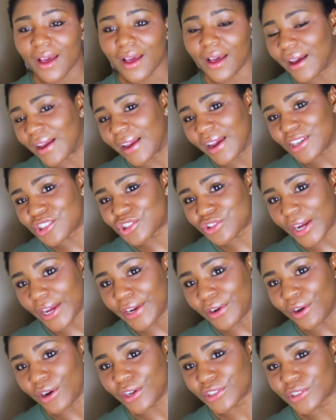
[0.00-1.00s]
our guys
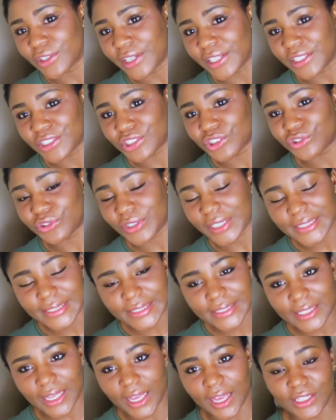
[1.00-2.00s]
trying to hustle in the
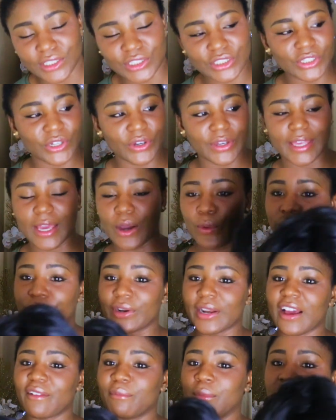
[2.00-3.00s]
streets. So yeah, we
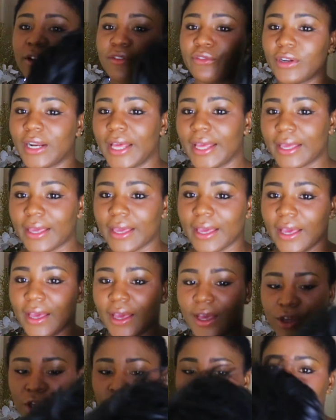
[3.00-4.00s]
don't have money for like
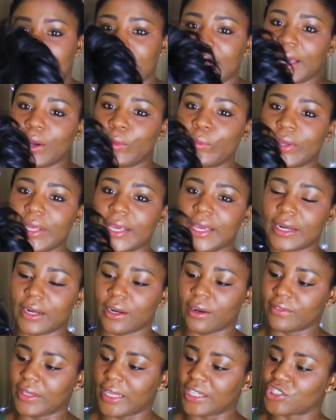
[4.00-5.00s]
human hair wig and
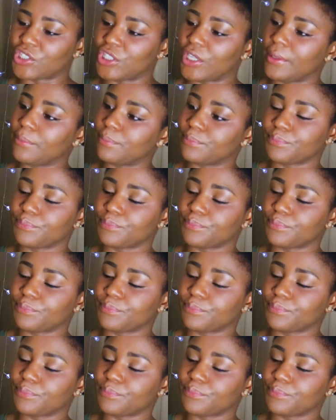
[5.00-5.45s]
all of that shit.